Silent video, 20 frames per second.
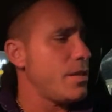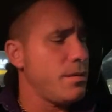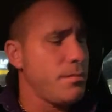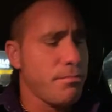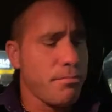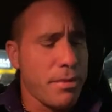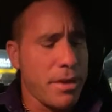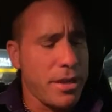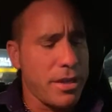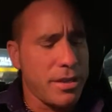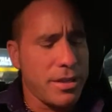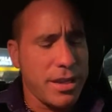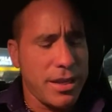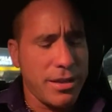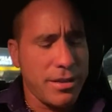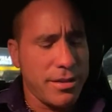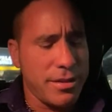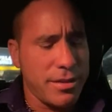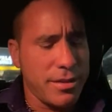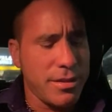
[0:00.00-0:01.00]
But the
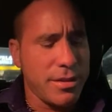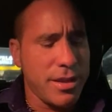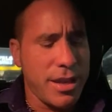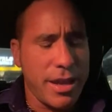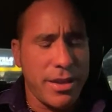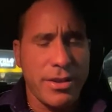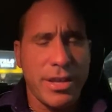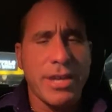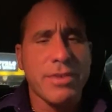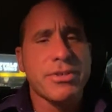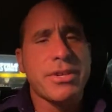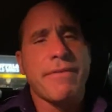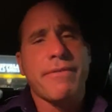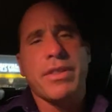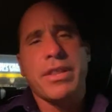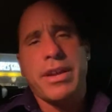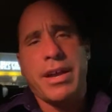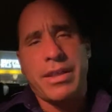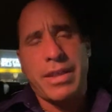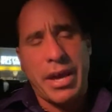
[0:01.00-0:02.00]
Eagles have
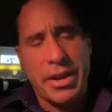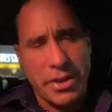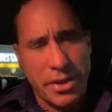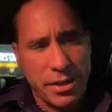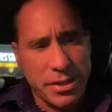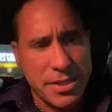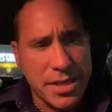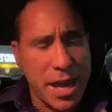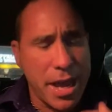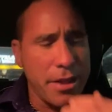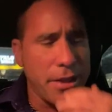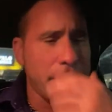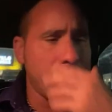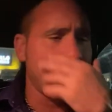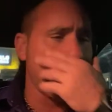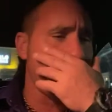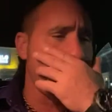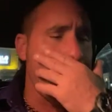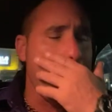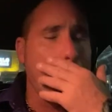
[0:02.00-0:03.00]
a lot of young talent
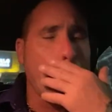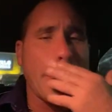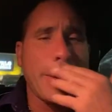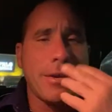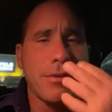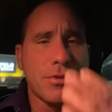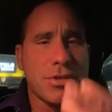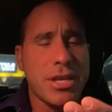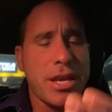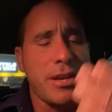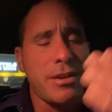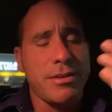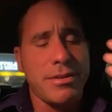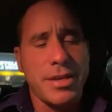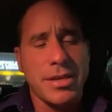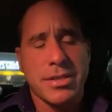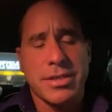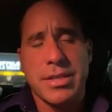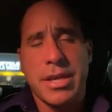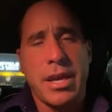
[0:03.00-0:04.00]
that, again, like you said,
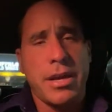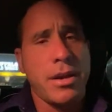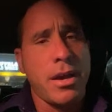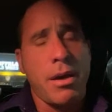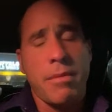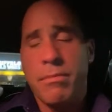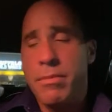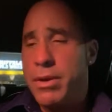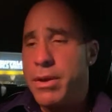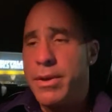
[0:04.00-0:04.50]
needs to tighten up.